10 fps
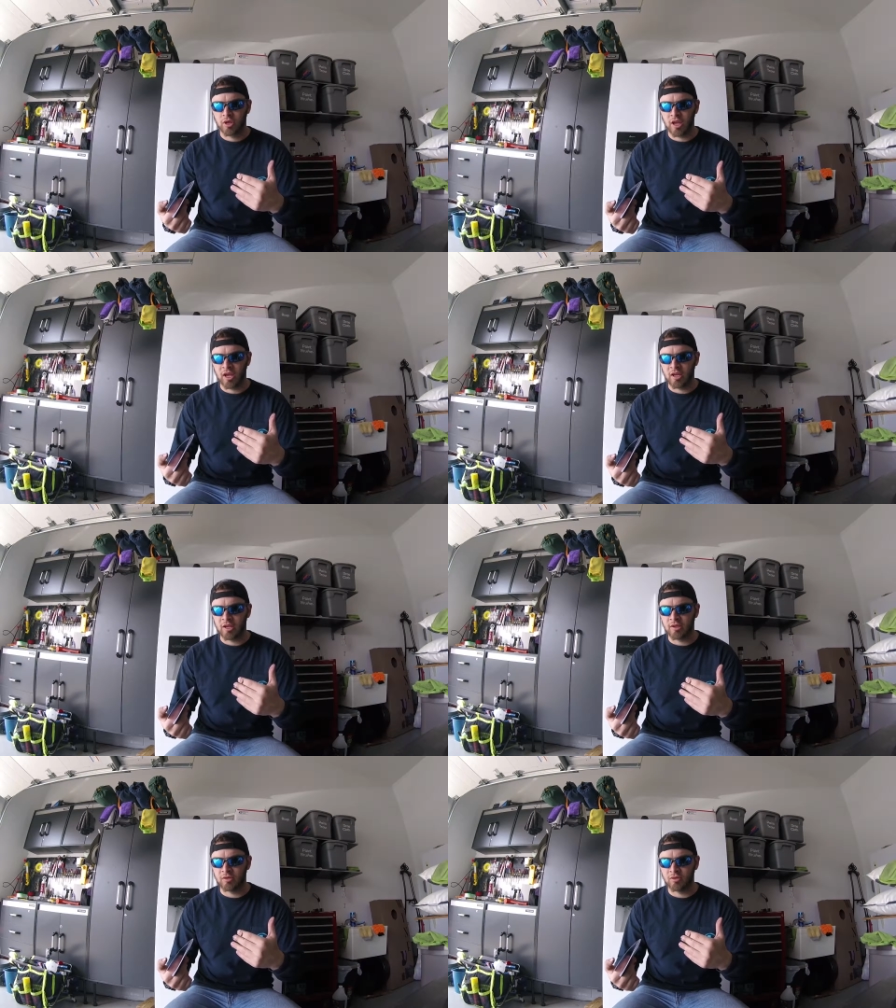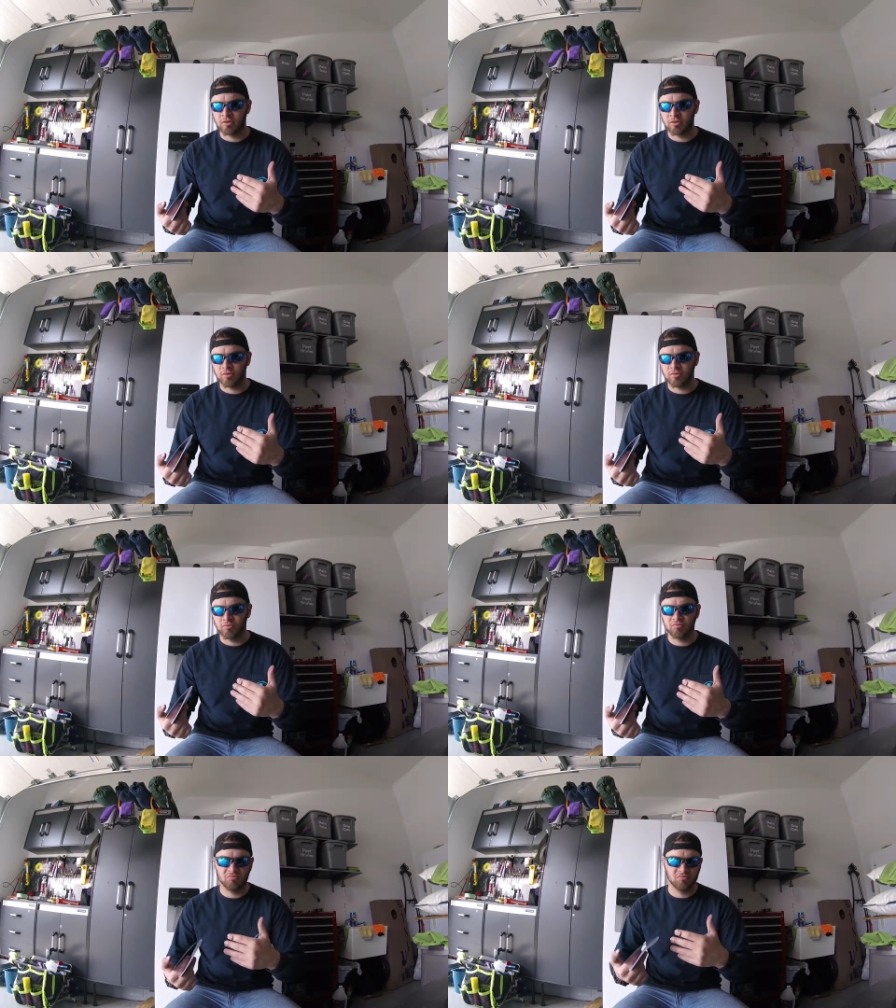and
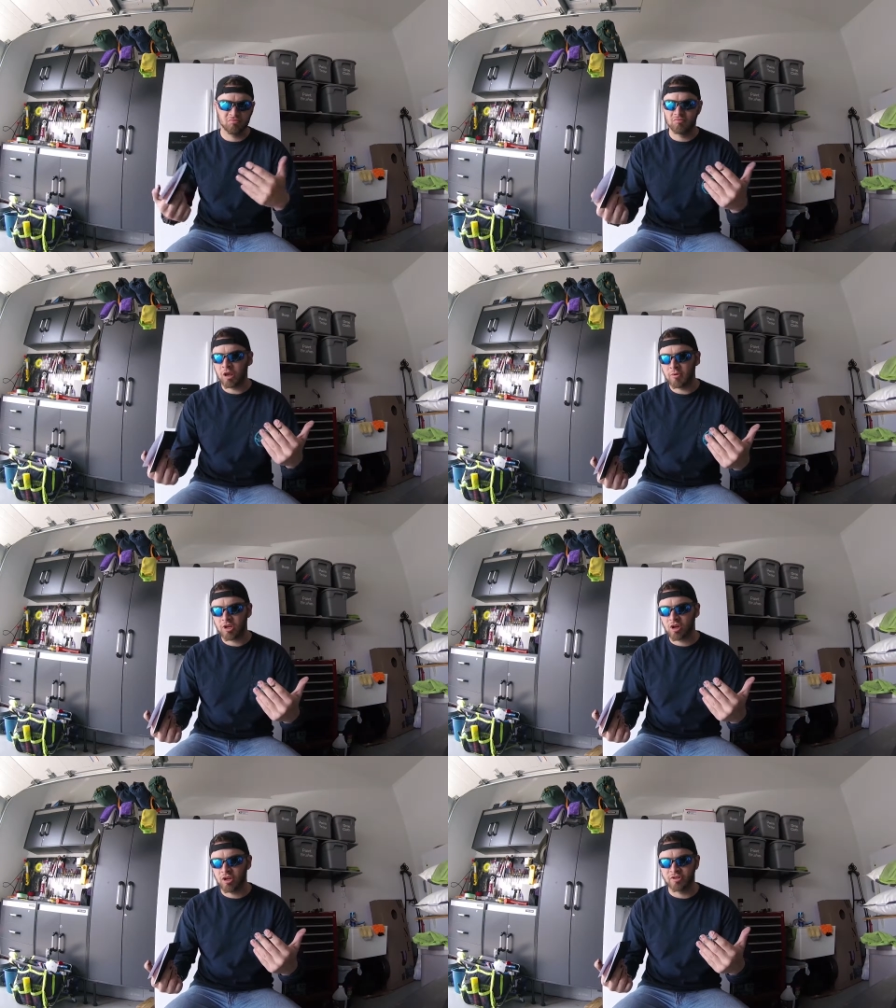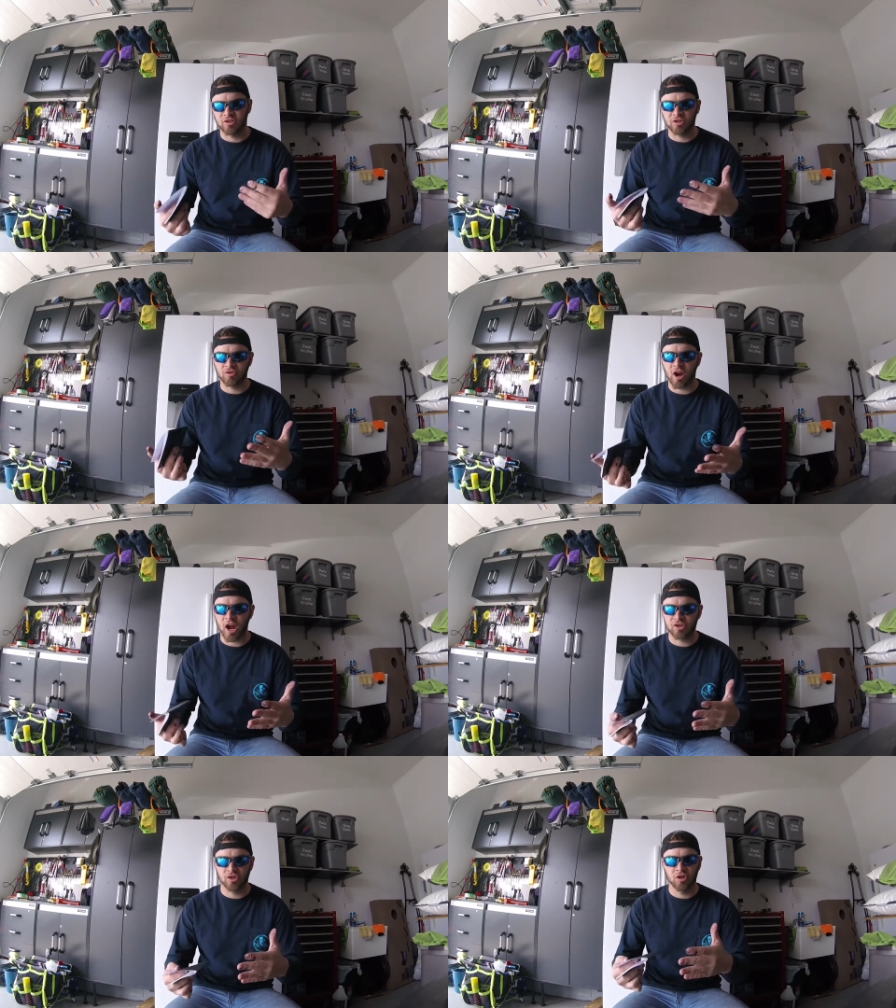maybe it causes a
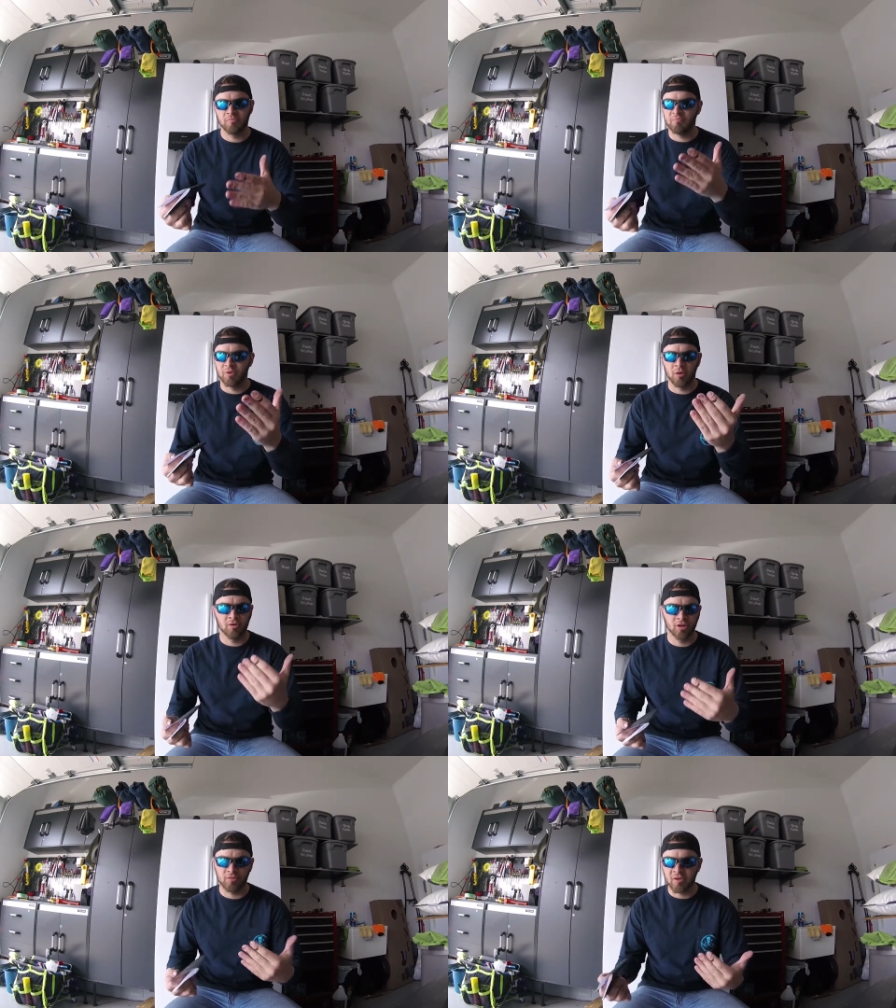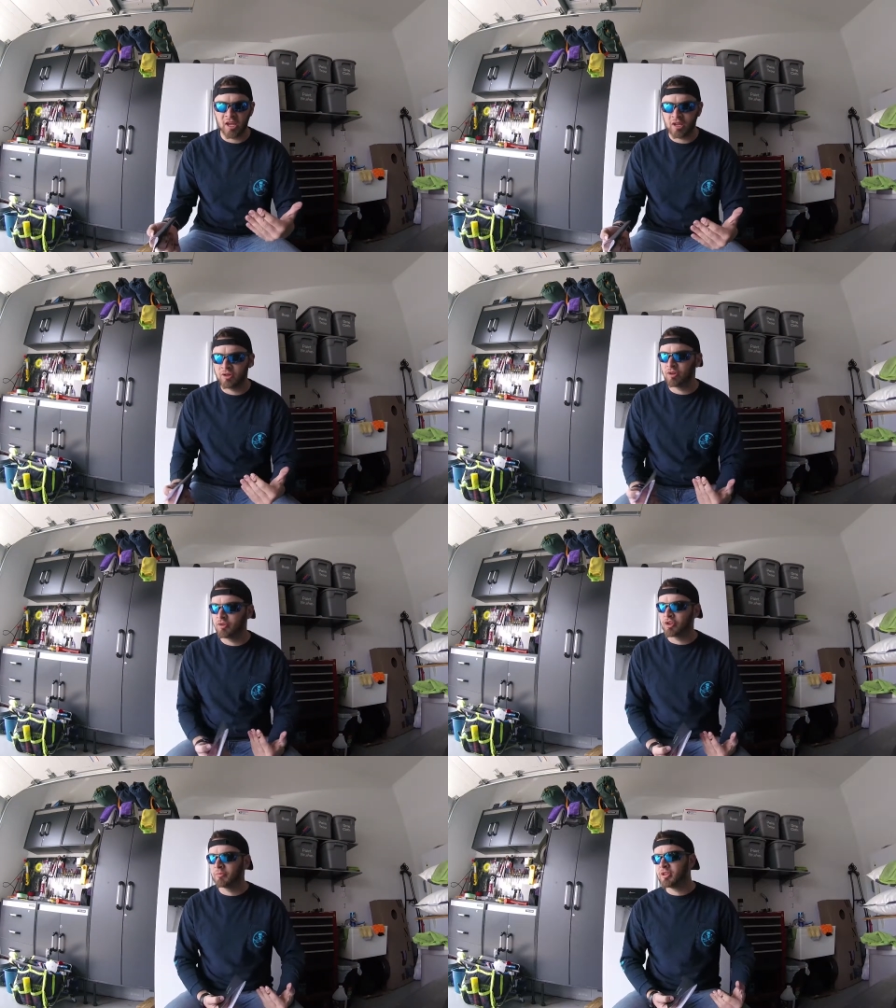scratch or a bumper to bend or
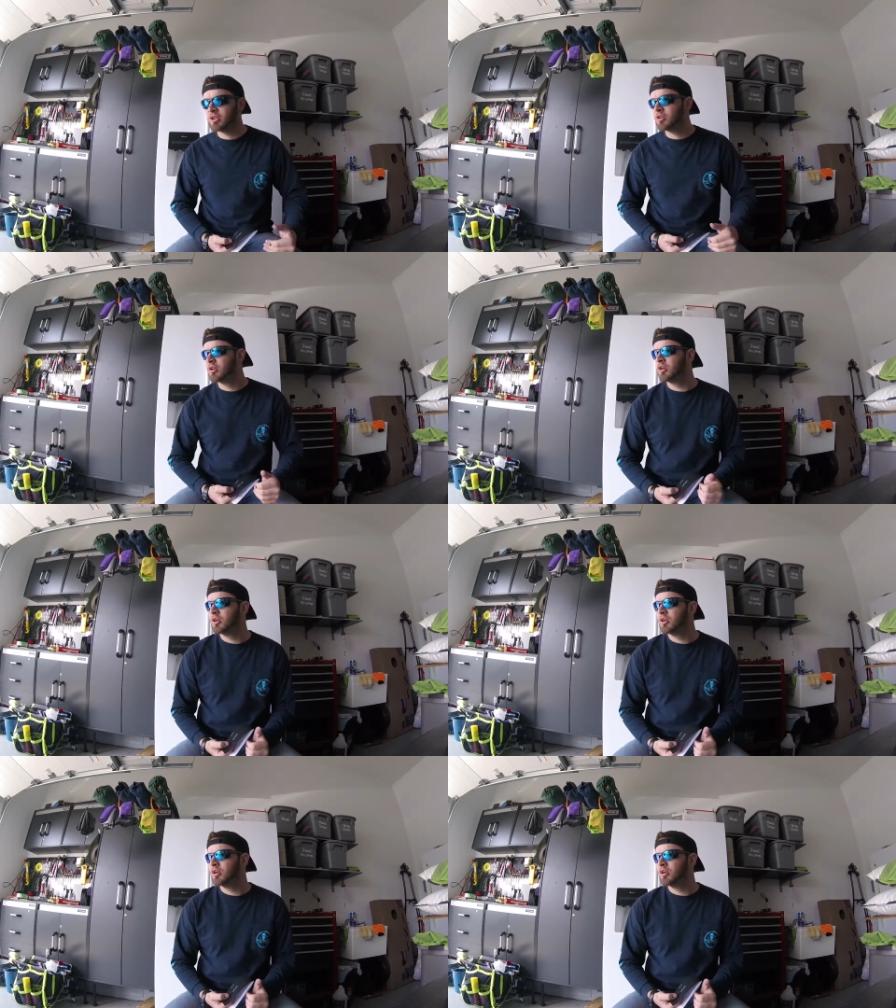something,